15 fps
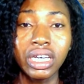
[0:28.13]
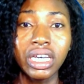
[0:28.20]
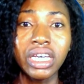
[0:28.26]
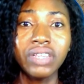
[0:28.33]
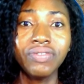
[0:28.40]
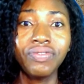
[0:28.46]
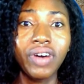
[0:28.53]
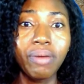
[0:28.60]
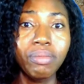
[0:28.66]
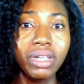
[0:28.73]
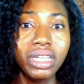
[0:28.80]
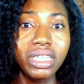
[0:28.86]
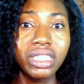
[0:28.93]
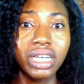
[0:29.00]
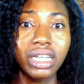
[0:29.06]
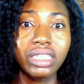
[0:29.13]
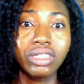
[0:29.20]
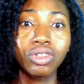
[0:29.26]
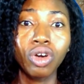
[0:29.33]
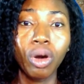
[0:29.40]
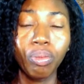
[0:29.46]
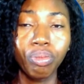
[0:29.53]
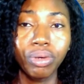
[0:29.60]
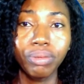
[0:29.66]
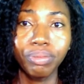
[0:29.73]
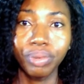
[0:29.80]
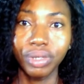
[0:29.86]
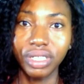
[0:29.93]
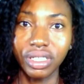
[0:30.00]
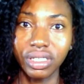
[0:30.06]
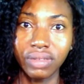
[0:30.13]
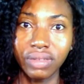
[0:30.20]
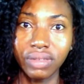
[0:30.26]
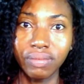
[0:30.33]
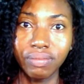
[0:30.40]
in families and in corporate bodies.